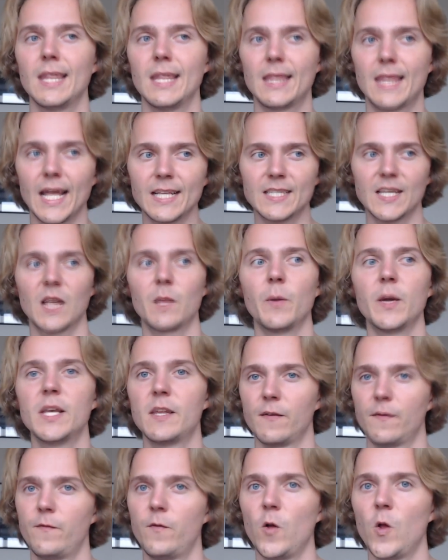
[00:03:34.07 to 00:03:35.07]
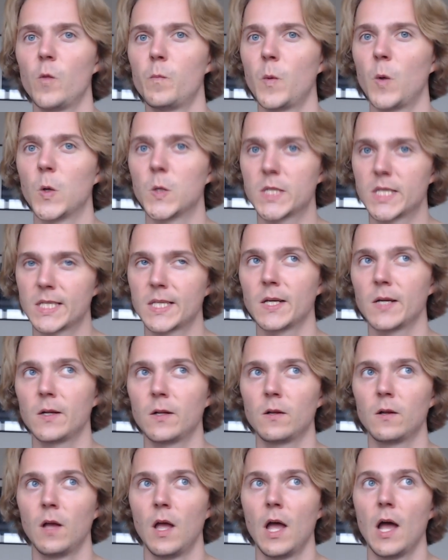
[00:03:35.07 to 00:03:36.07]
That's like my default mode
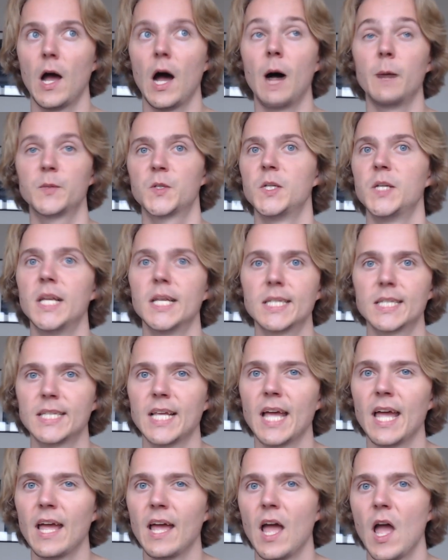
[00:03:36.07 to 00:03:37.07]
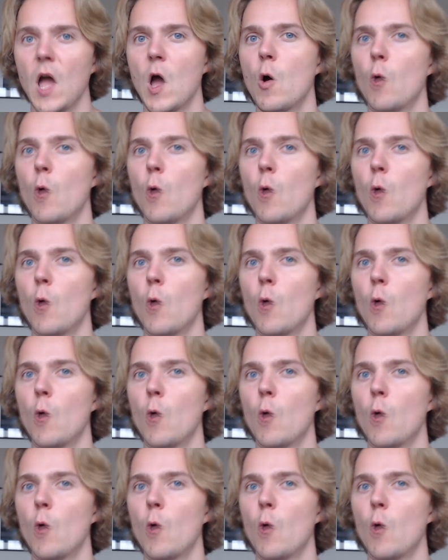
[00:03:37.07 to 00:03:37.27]
still up to this day.